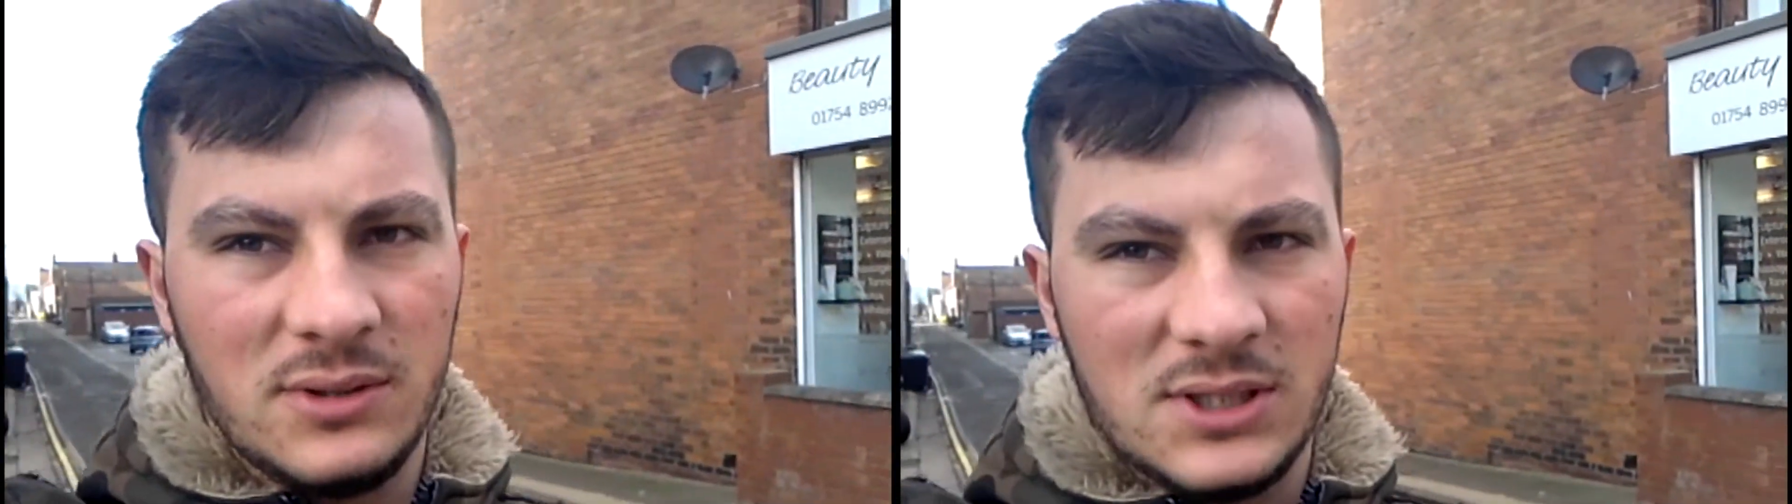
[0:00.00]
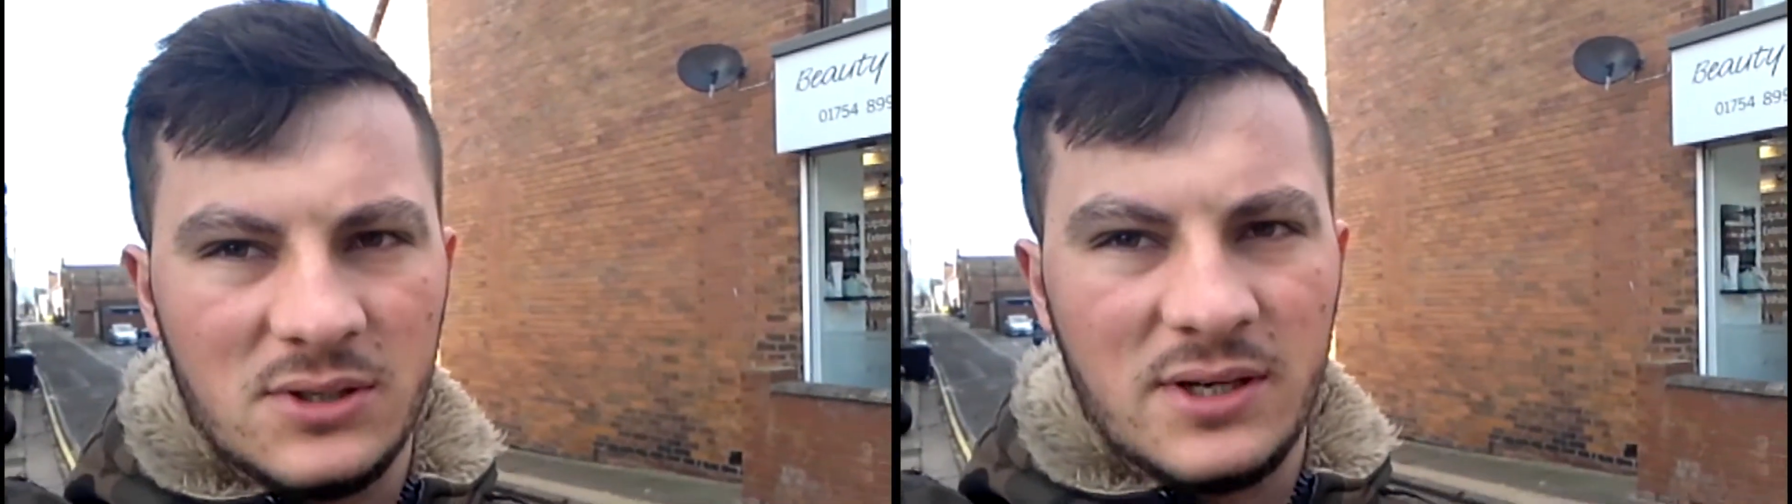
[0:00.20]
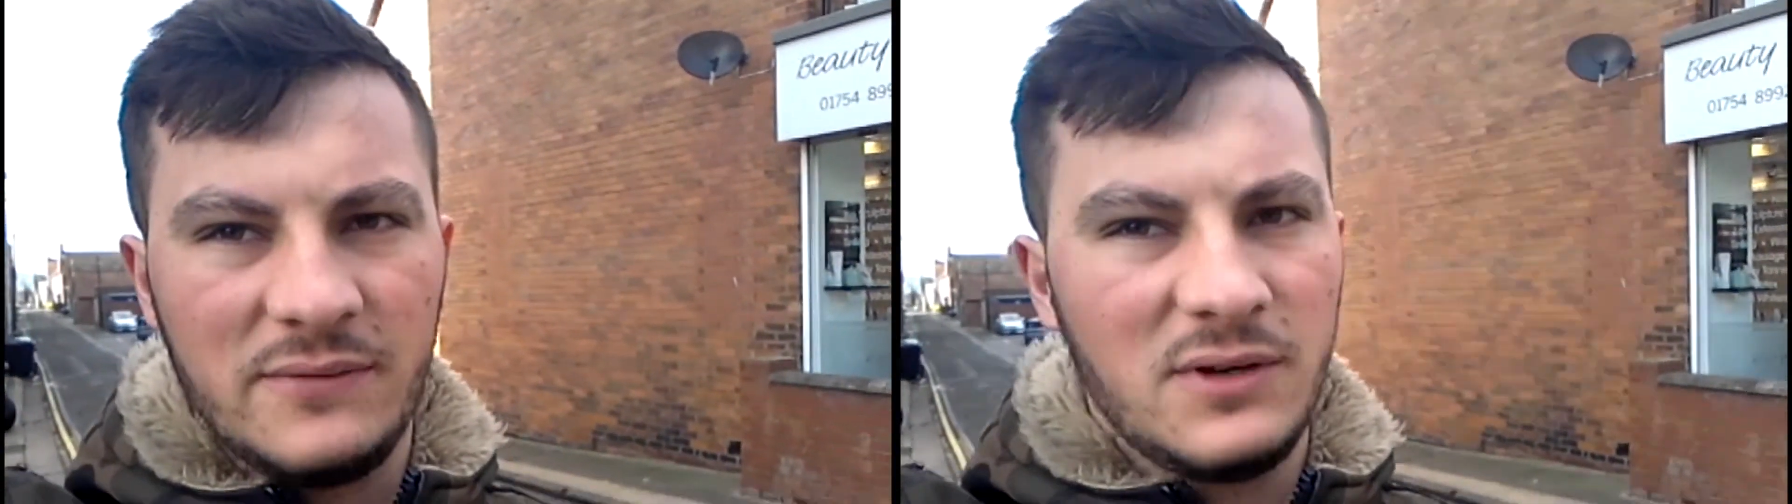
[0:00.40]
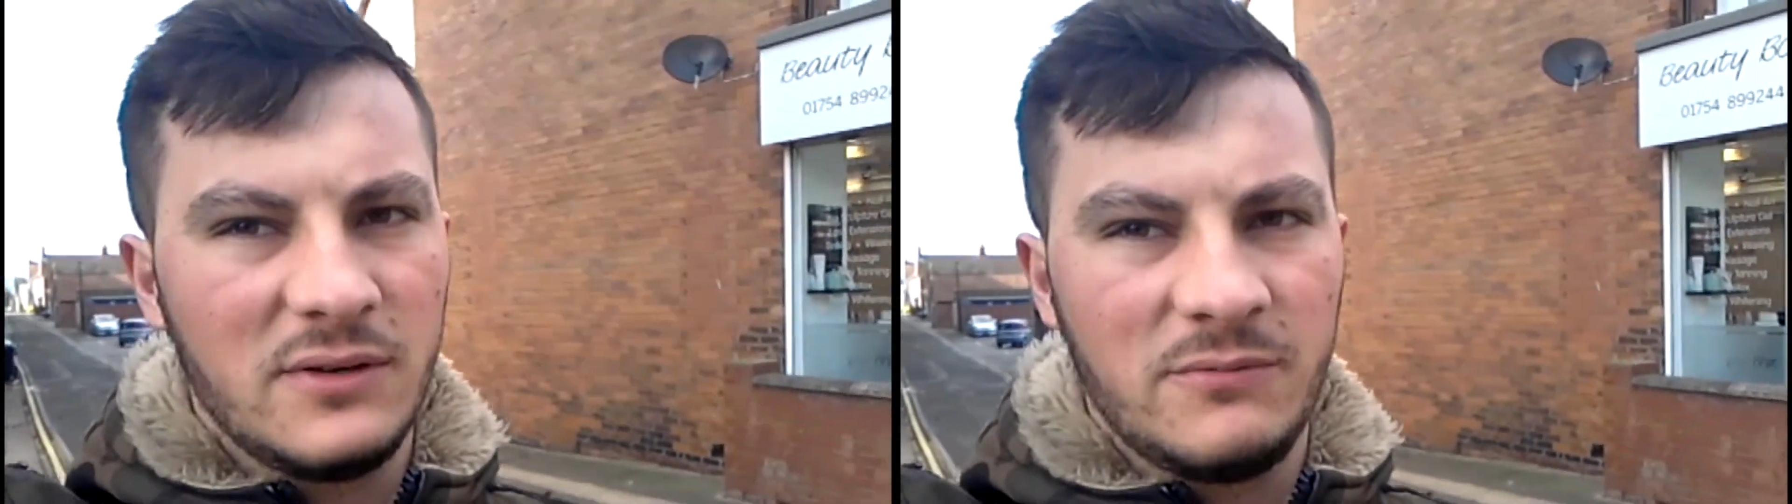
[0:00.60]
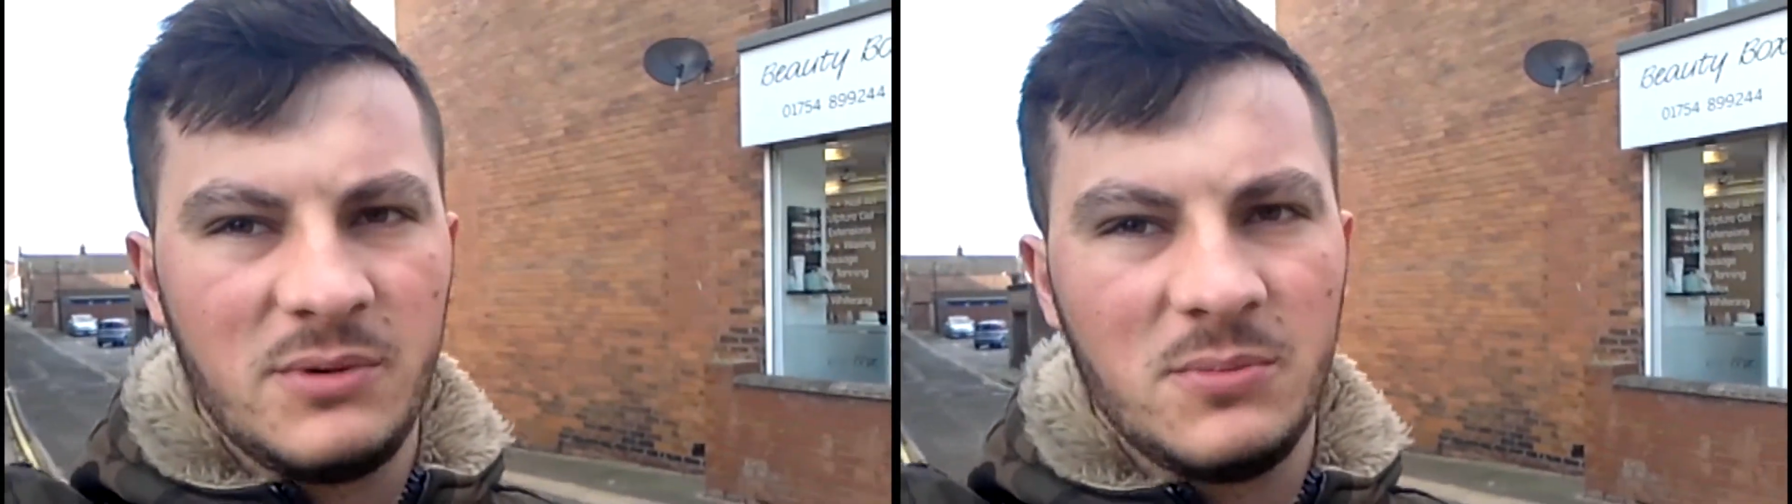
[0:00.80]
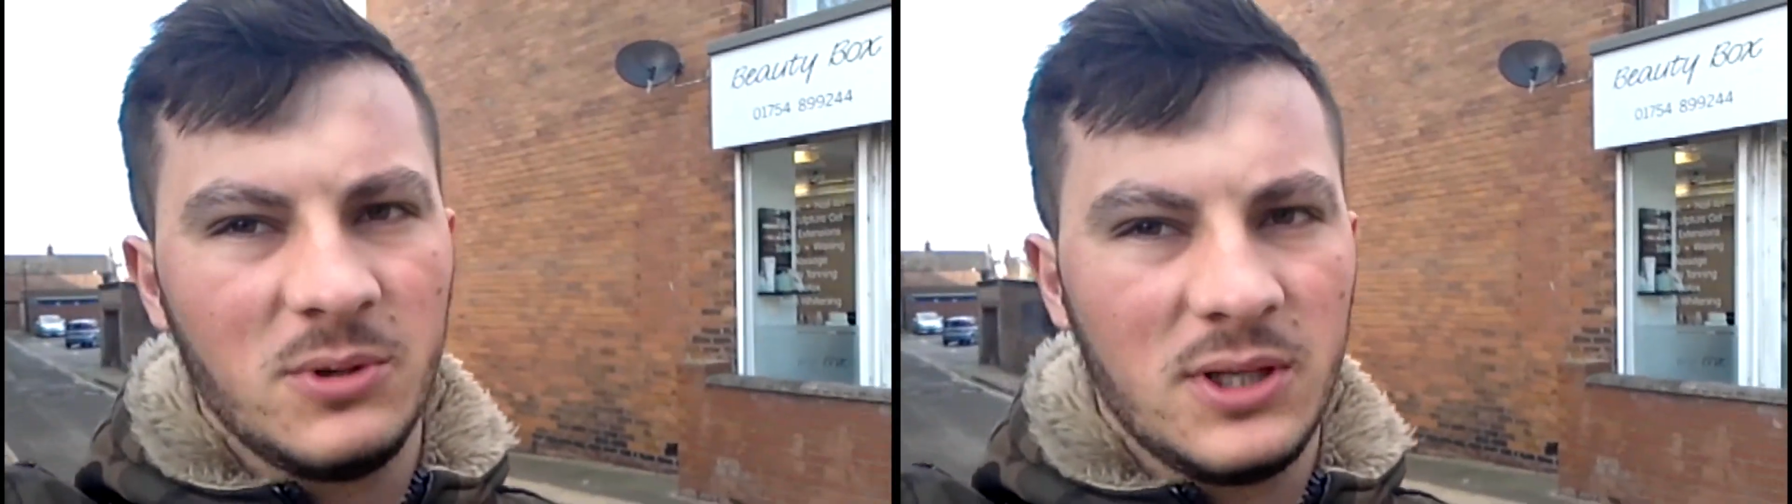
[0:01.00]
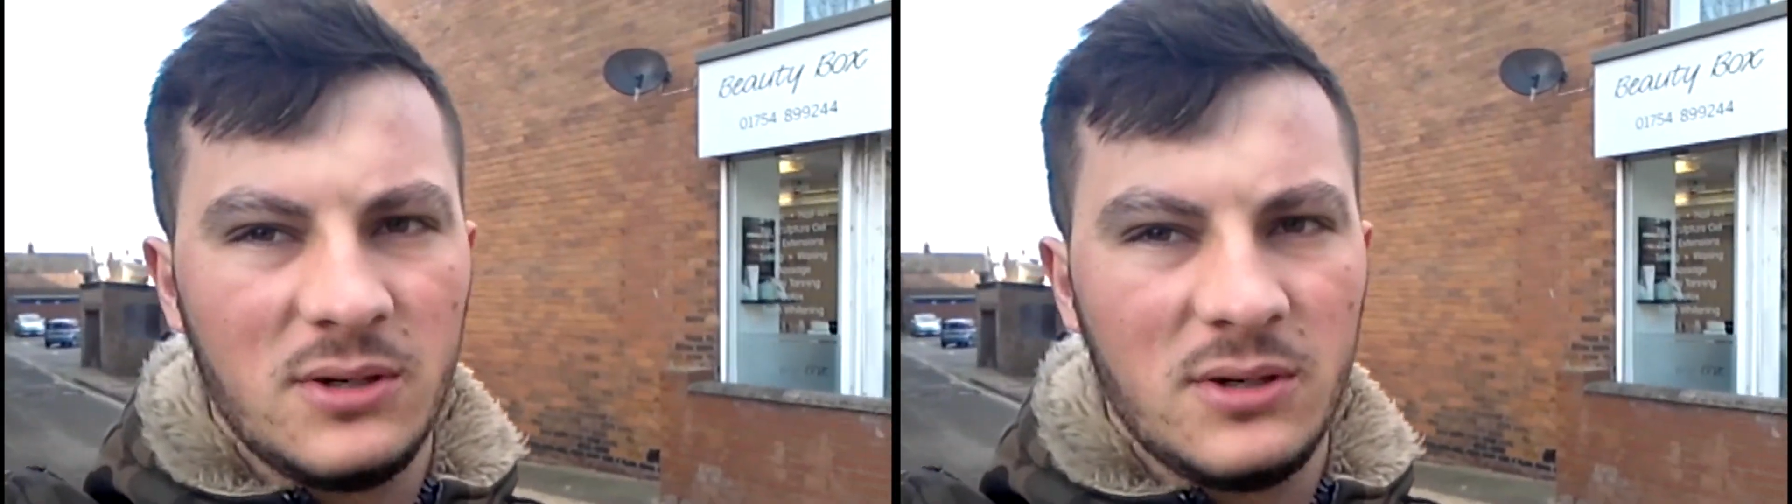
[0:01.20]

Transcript: I don't have enough people,